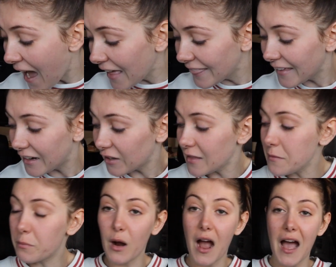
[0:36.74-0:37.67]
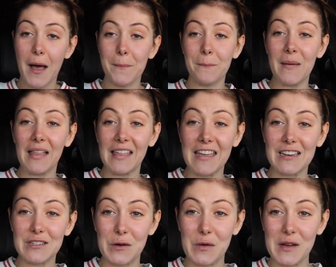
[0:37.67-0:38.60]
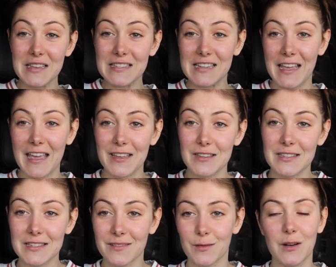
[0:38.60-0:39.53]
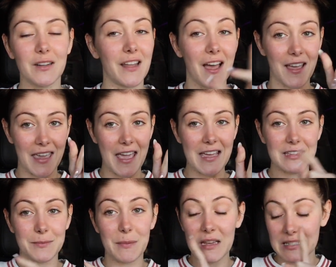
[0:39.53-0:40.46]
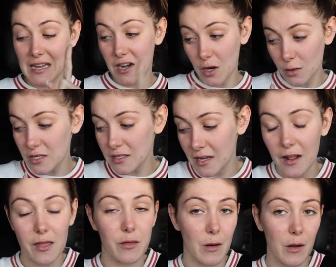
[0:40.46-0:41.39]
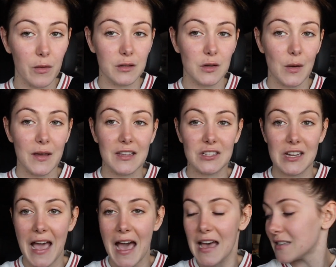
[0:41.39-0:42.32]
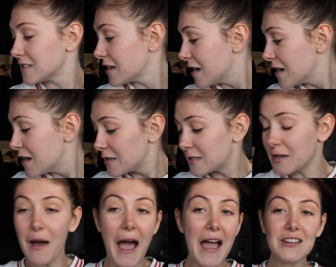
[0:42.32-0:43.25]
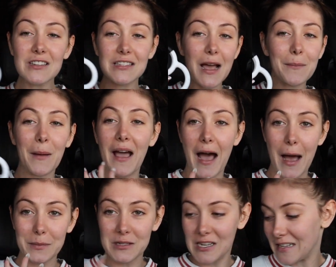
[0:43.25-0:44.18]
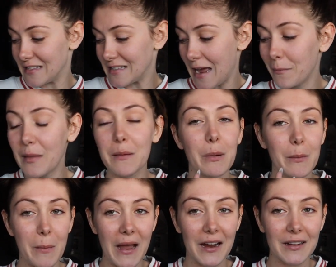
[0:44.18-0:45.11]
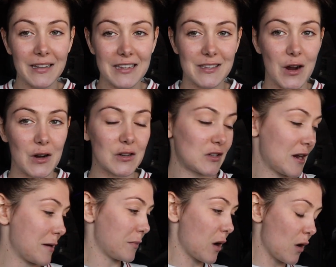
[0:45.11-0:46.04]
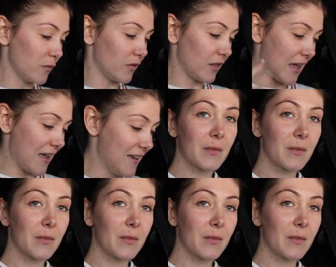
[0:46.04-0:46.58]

I literally brought a million toys in case, well, not in case, because I know she's gonna throw the toy that she has. So I just got my options. I'm like prepared this car trip, hopefully.